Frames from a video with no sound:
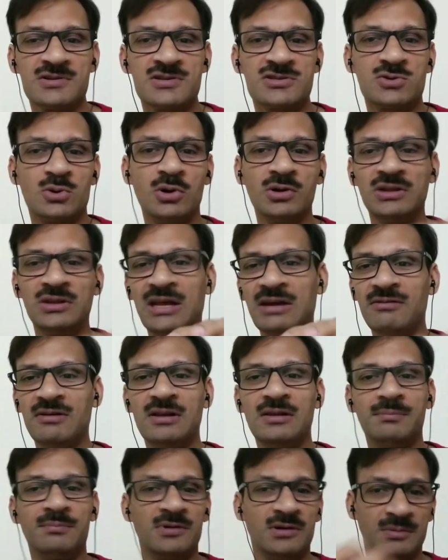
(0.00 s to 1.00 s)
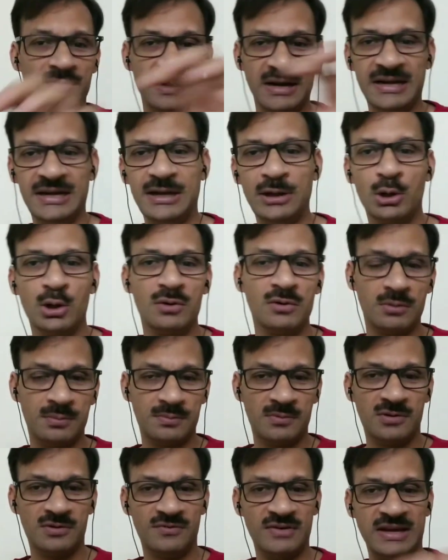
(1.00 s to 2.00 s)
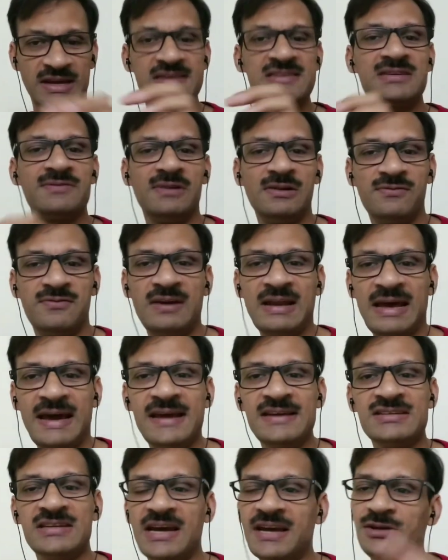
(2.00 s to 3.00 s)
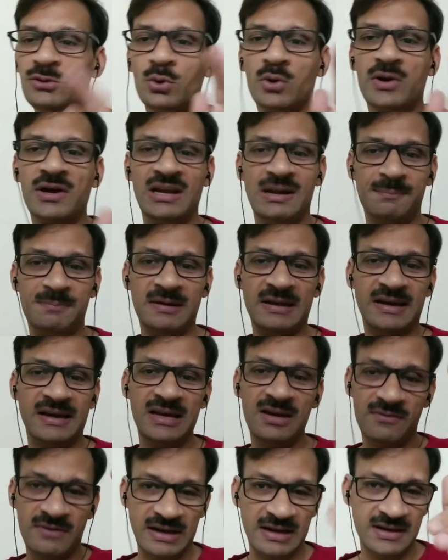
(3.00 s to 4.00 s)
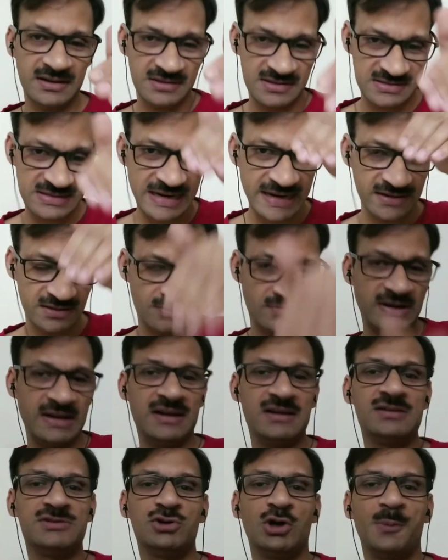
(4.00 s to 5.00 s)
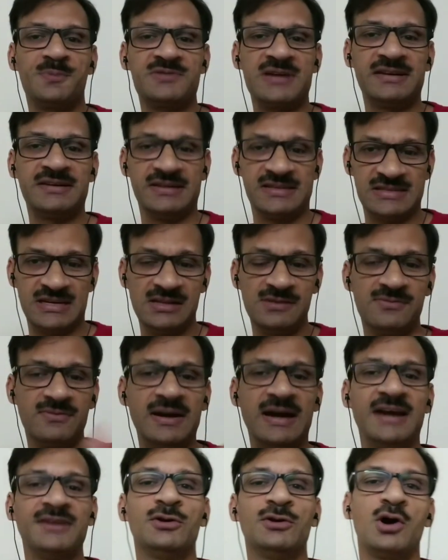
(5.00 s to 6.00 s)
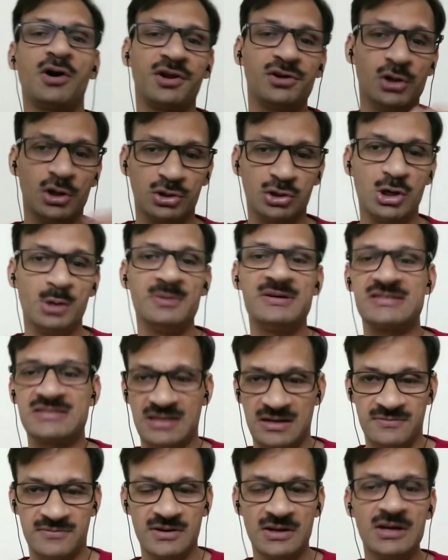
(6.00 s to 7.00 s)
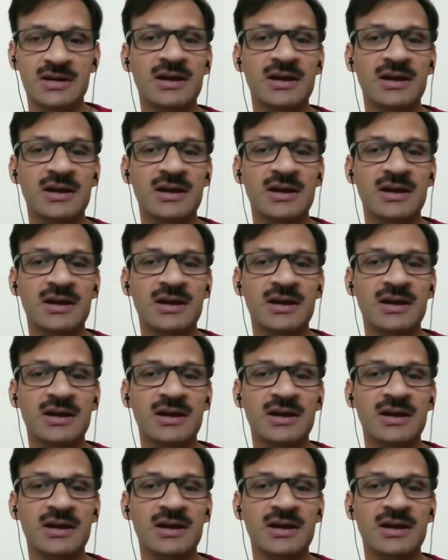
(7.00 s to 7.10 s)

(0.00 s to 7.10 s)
So they will Indigo vacancy will flash, and you can apply via the site, via job site itself, via Naukri.com itself.